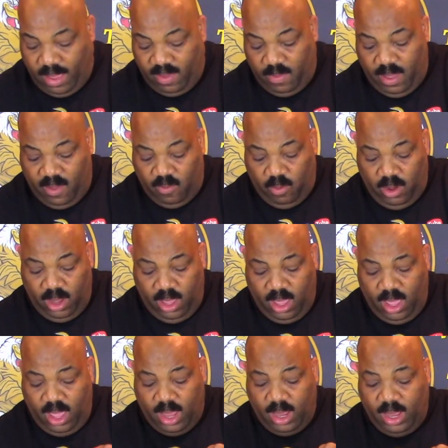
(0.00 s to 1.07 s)
that smells pretty
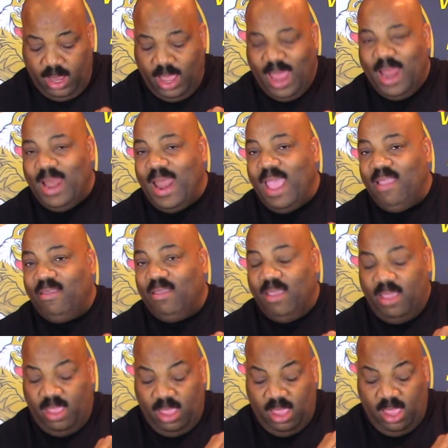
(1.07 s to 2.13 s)
good. Got a
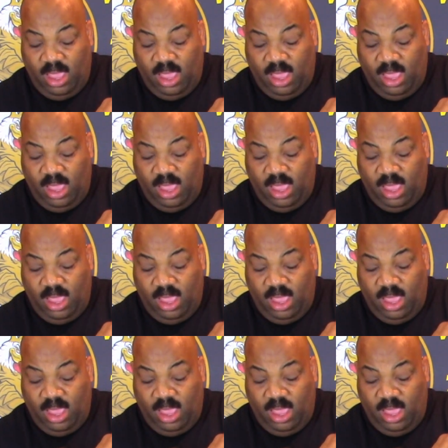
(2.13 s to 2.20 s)
nice,